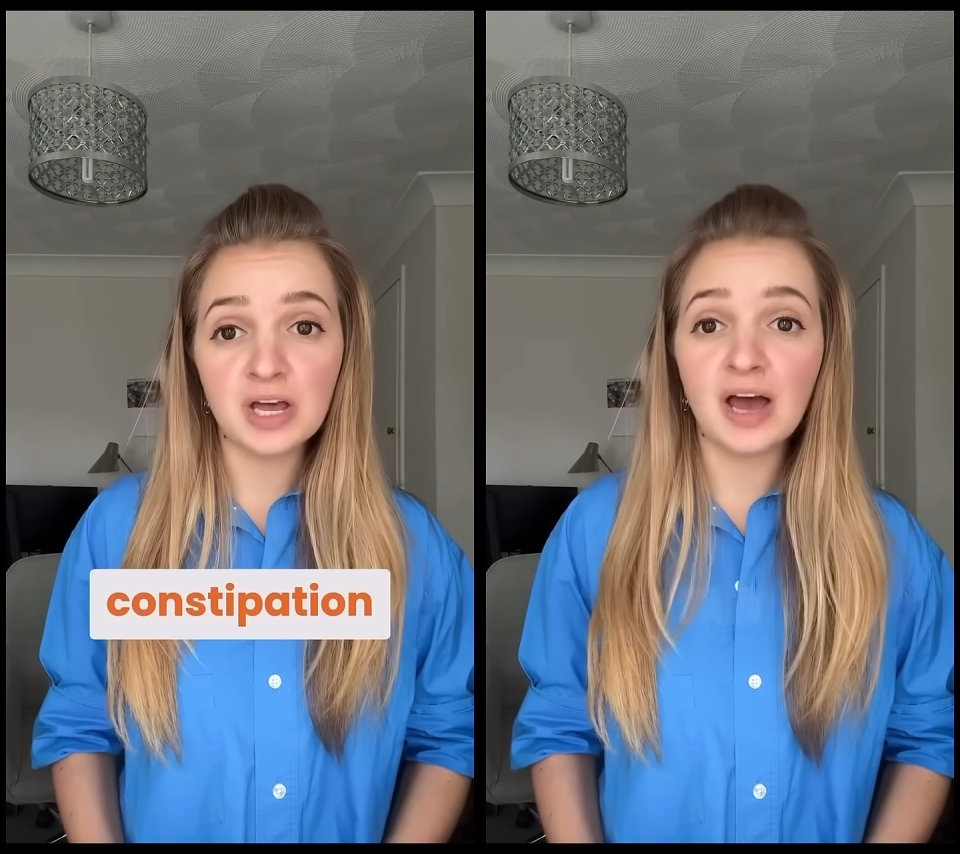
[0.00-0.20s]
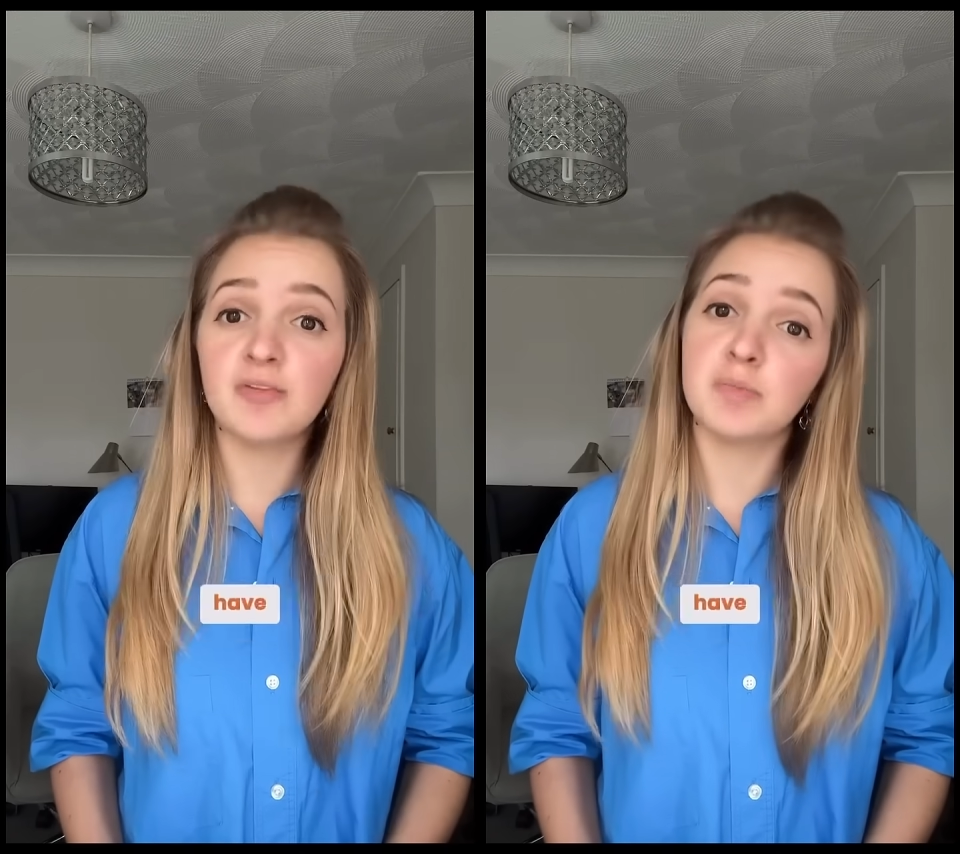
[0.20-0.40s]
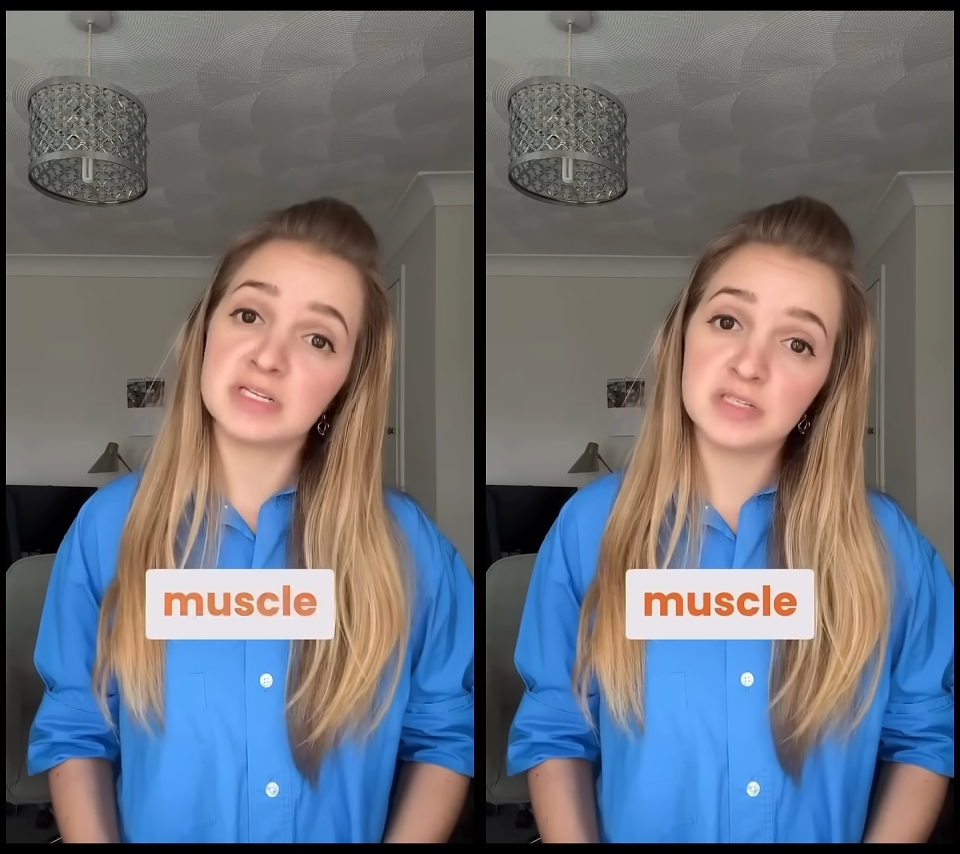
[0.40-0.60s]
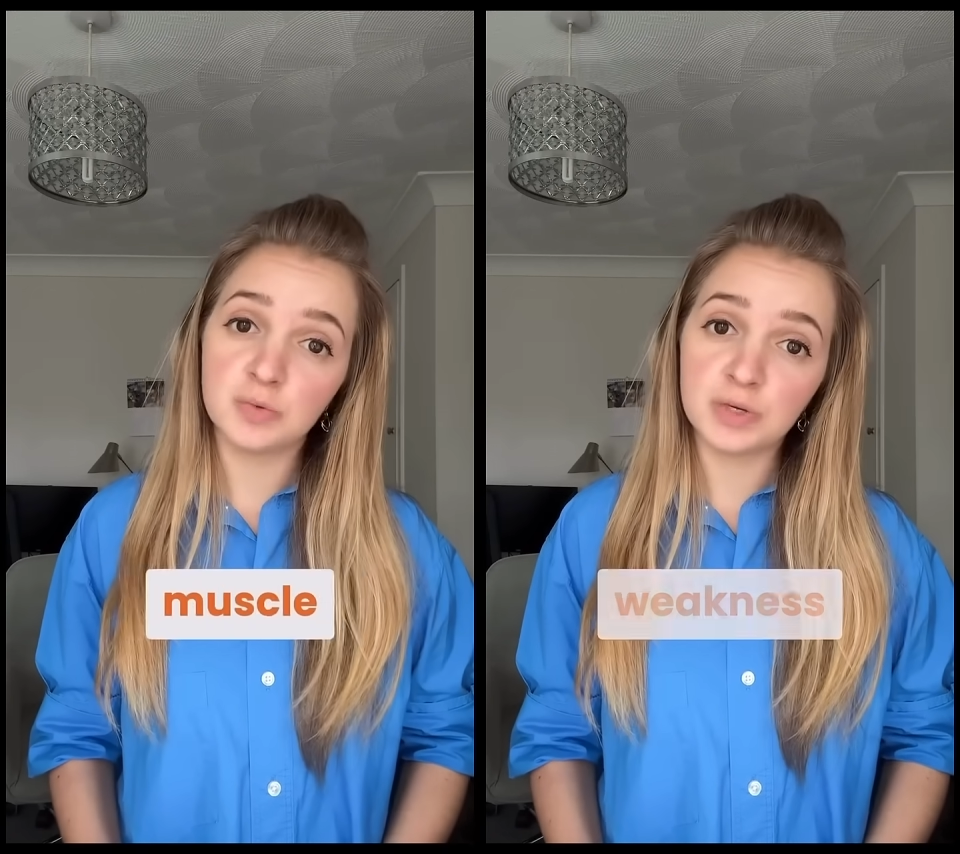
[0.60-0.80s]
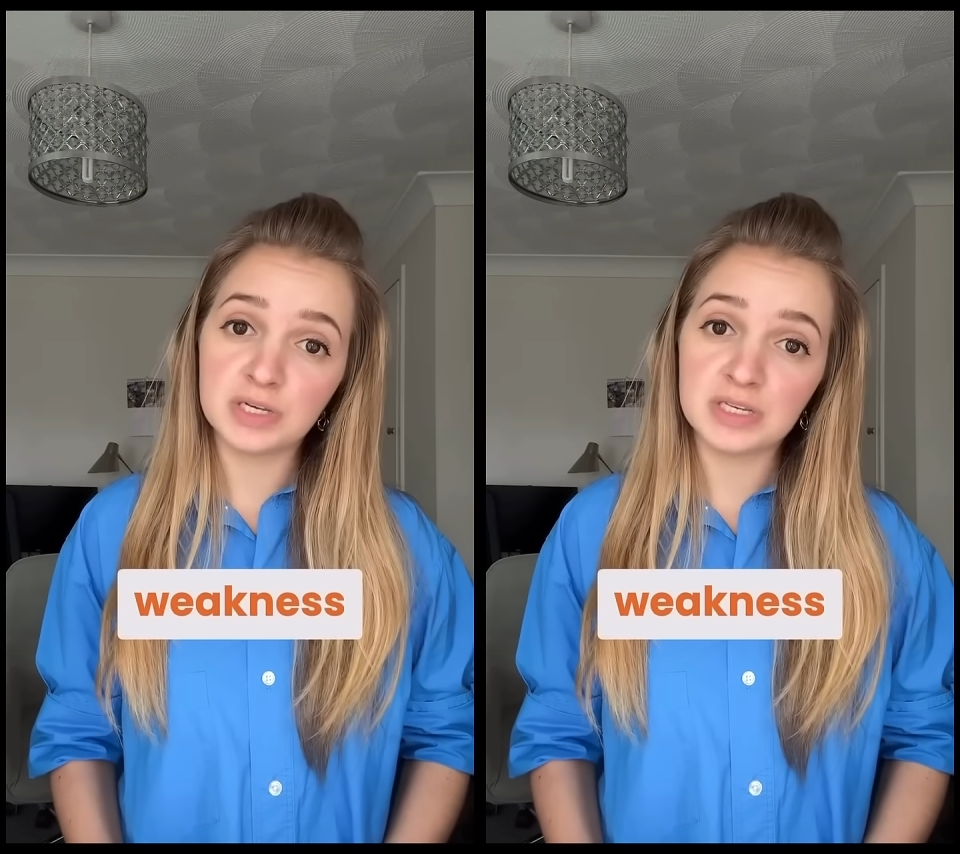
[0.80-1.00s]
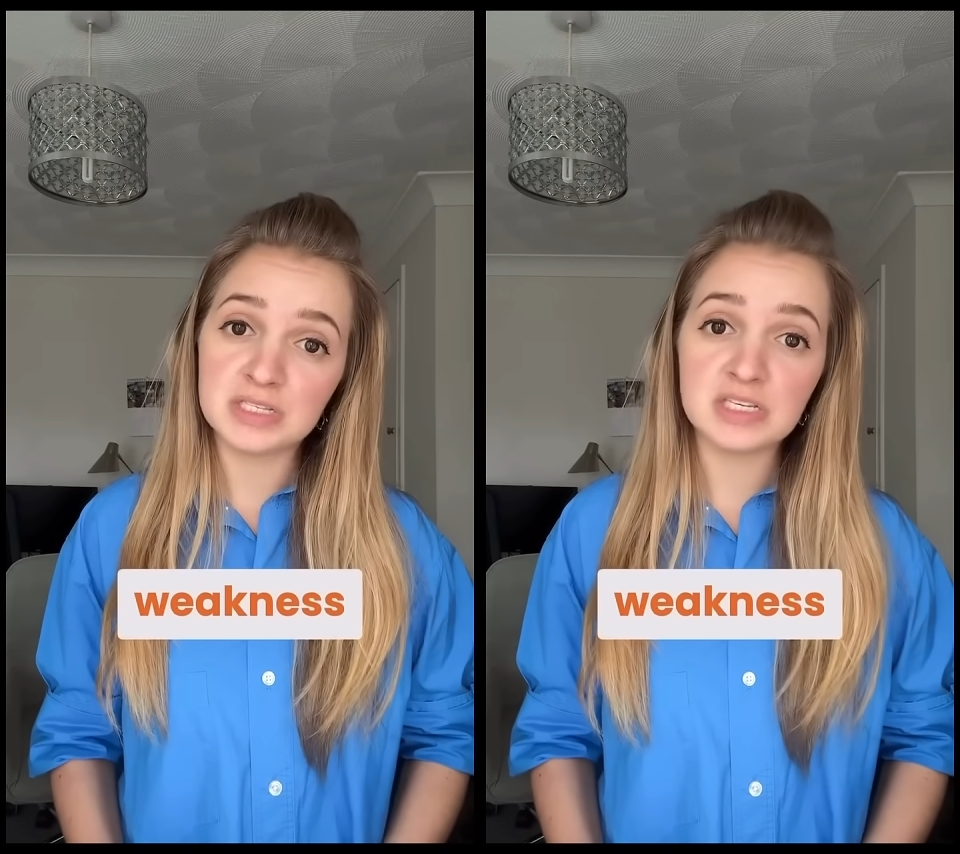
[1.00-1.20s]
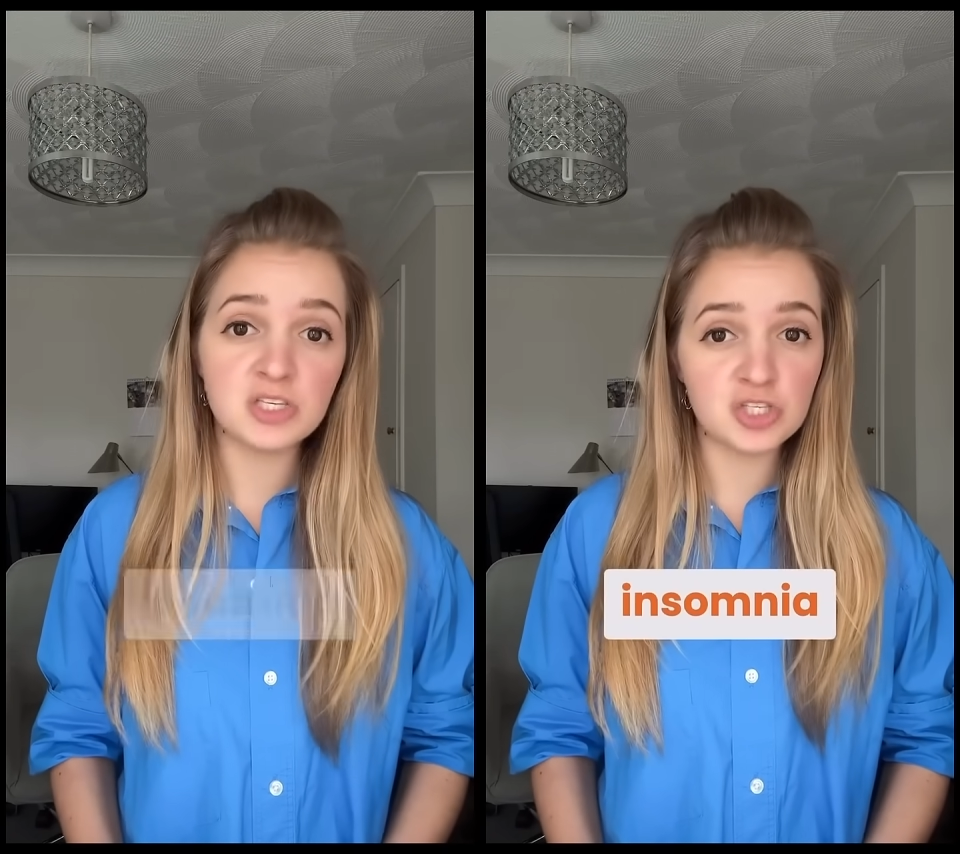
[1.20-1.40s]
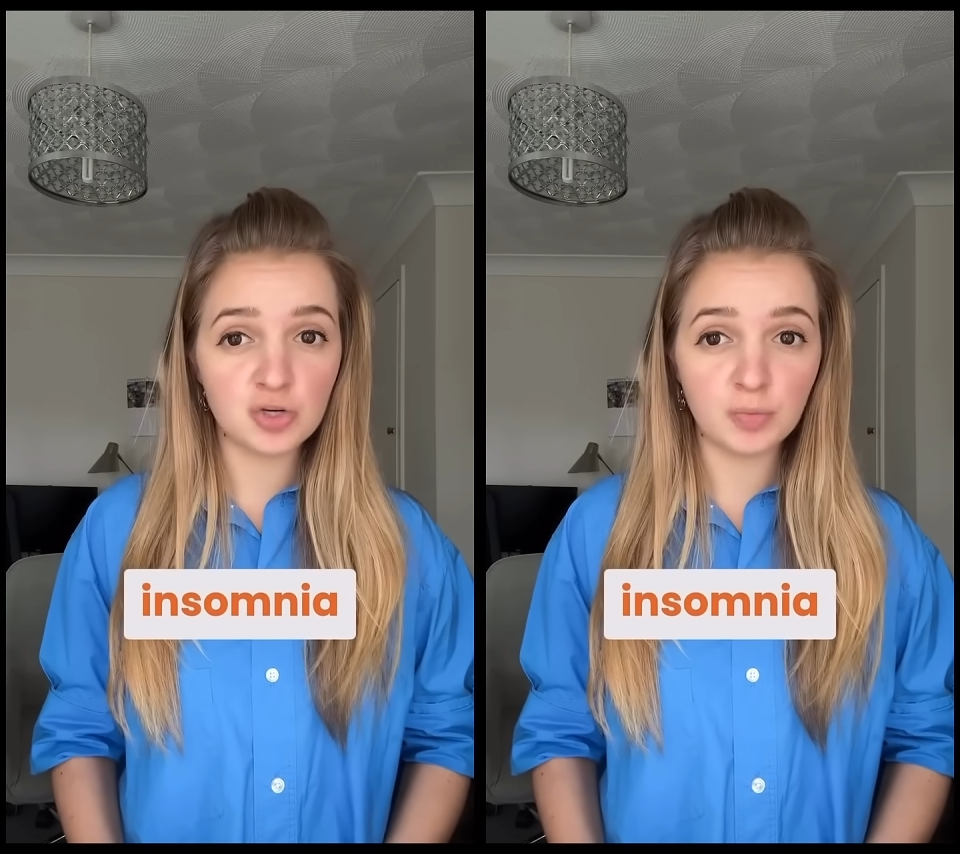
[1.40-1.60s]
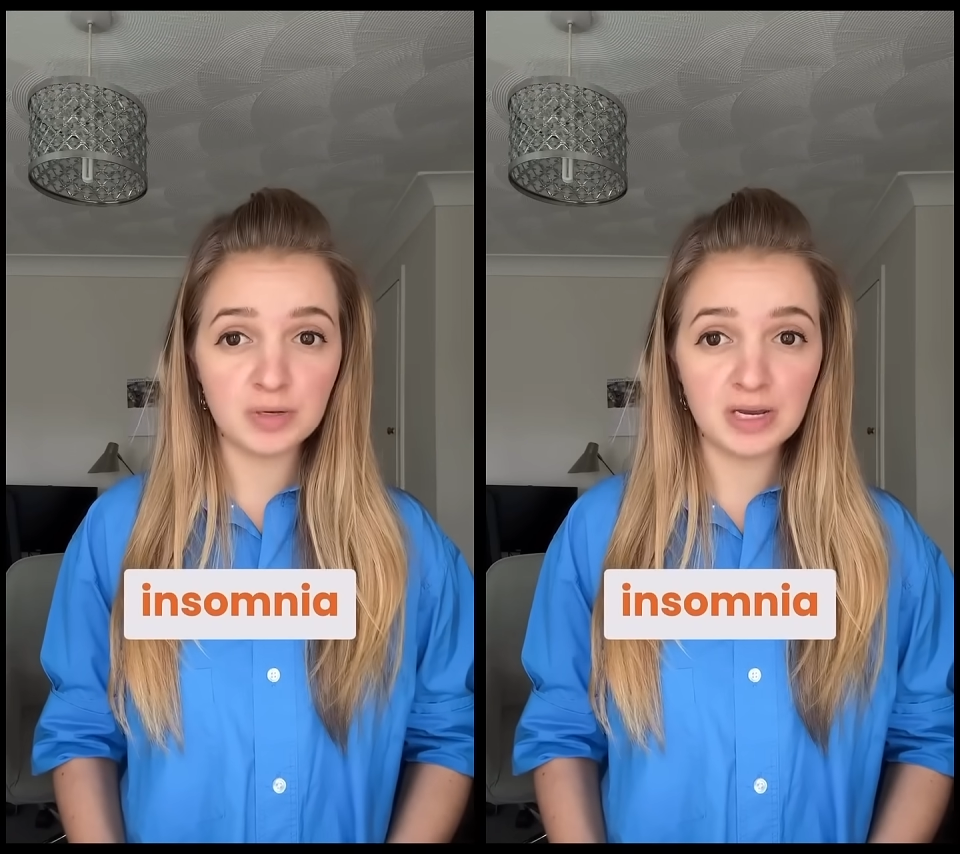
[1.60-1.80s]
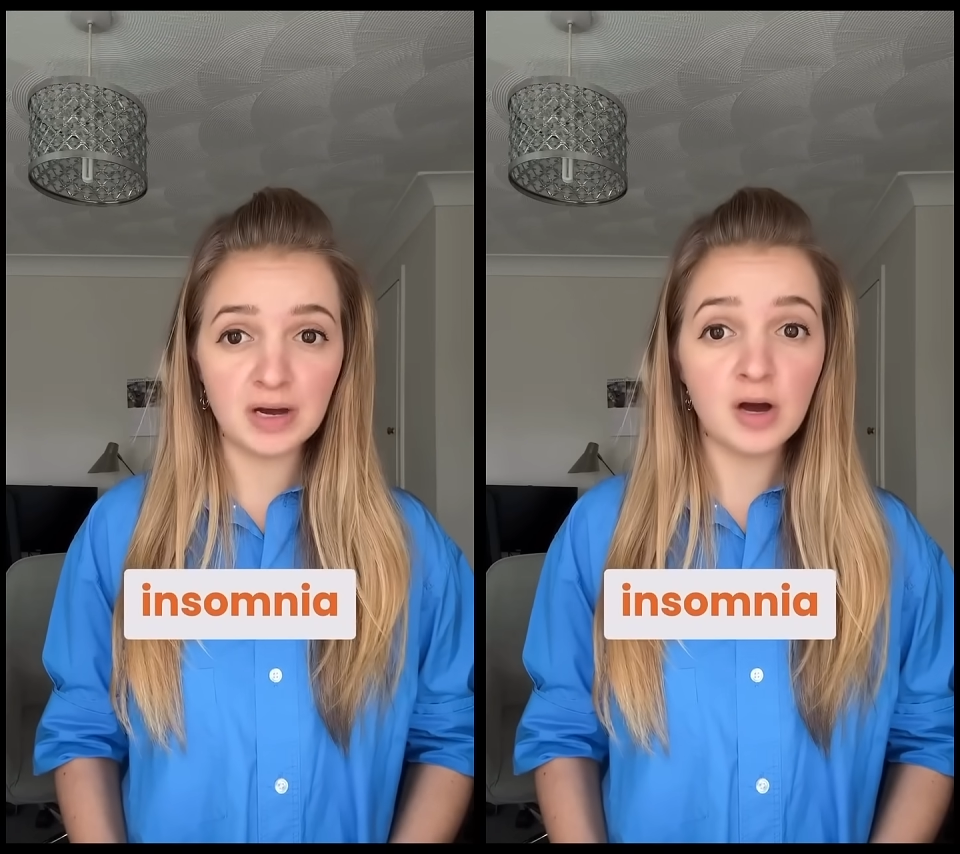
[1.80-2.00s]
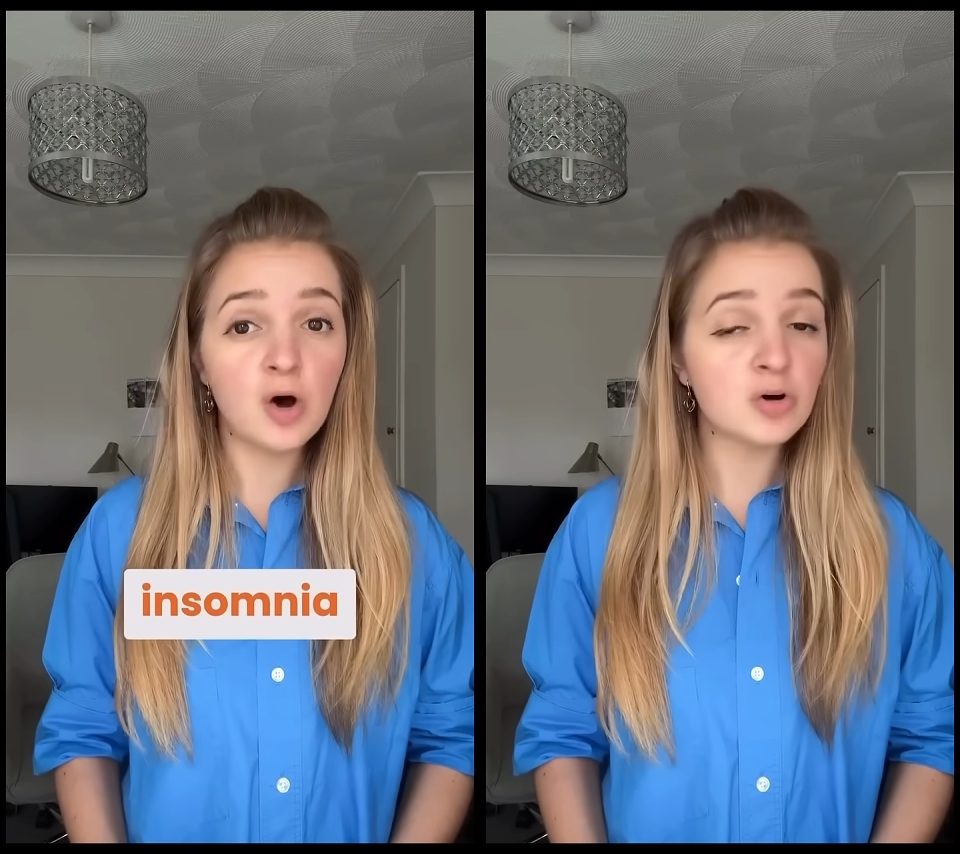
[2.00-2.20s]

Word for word: have muscle weakness, insomnia,